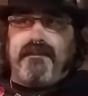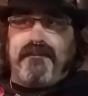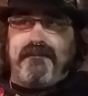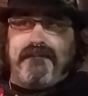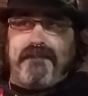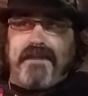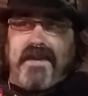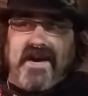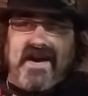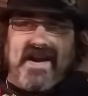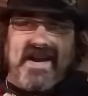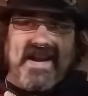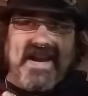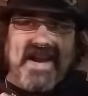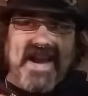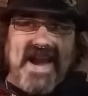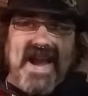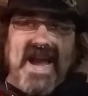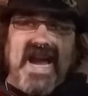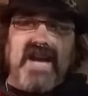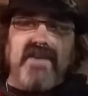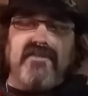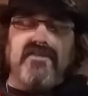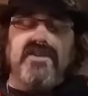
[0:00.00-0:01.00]
By
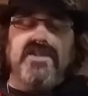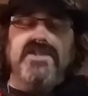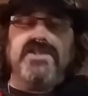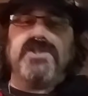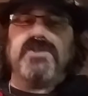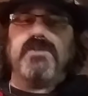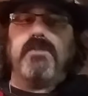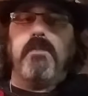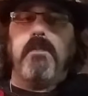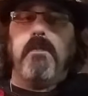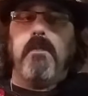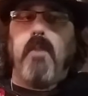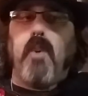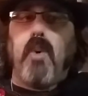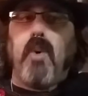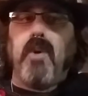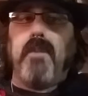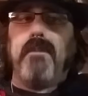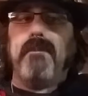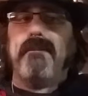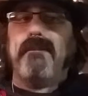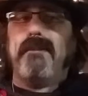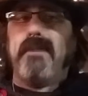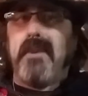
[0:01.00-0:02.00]
average,
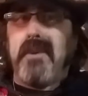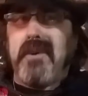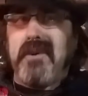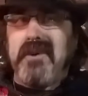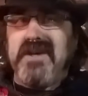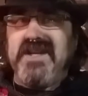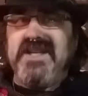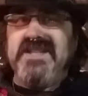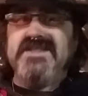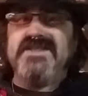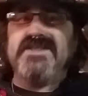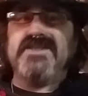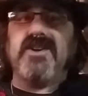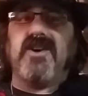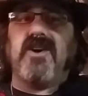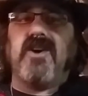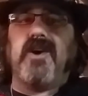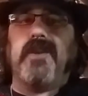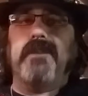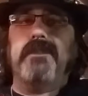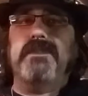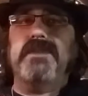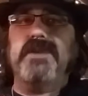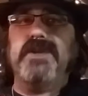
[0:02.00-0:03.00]
more boys
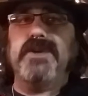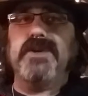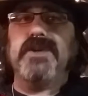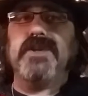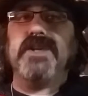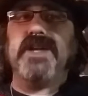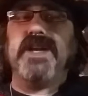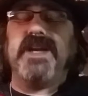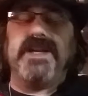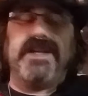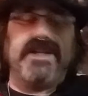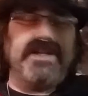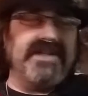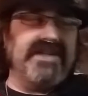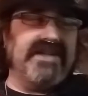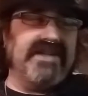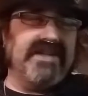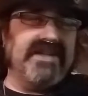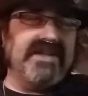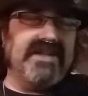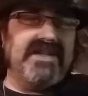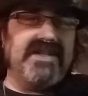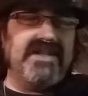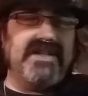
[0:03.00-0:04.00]
are mutilated
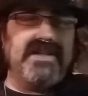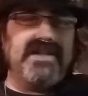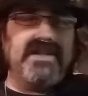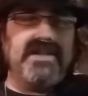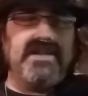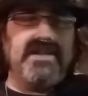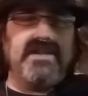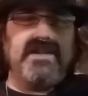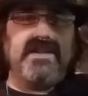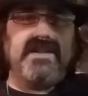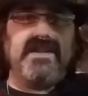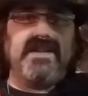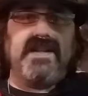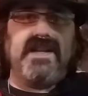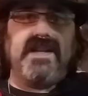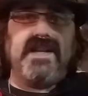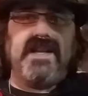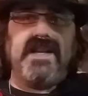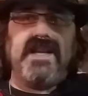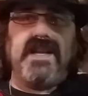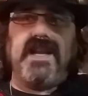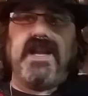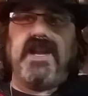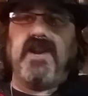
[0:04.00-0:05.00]

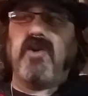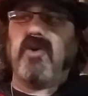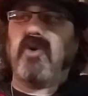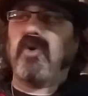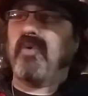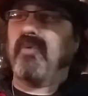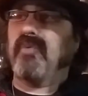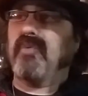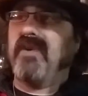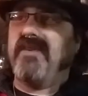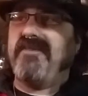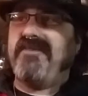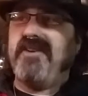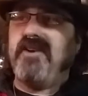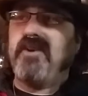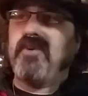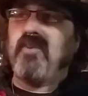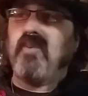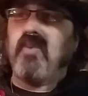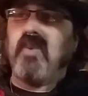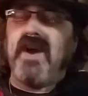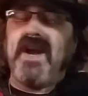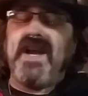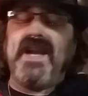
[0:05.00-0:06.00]
in horrific
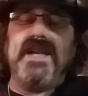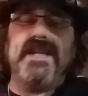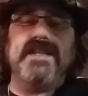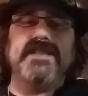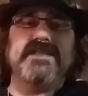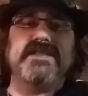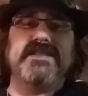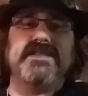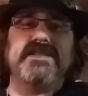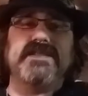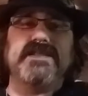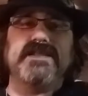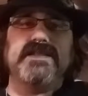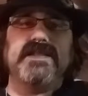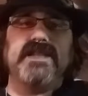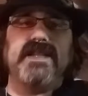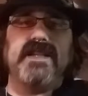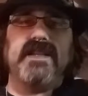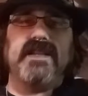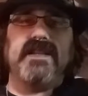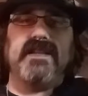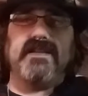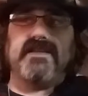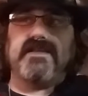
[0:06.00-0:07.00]
ways
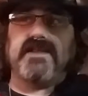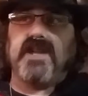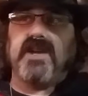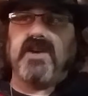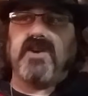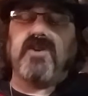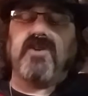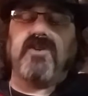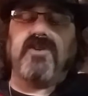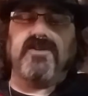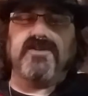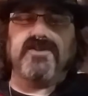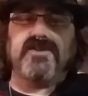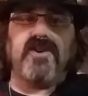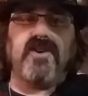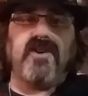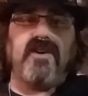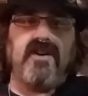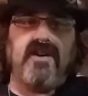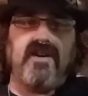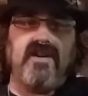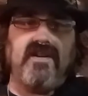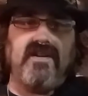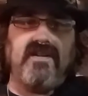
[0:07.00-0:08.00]
than girls
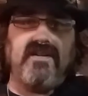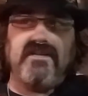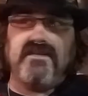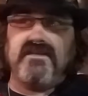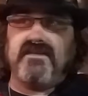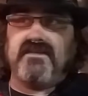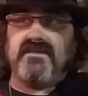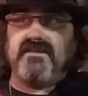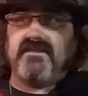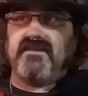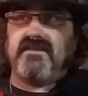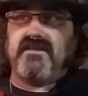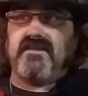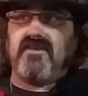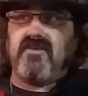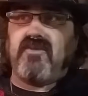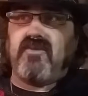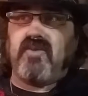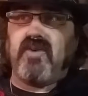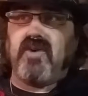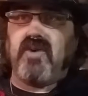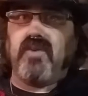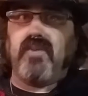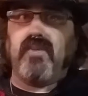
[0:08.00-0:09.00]
are
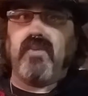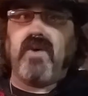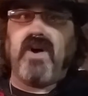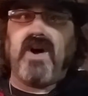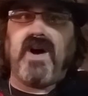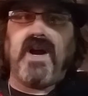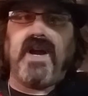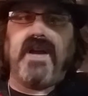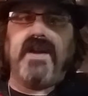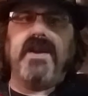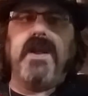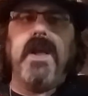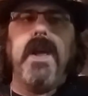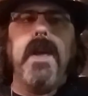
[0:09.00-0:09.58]
worldwide.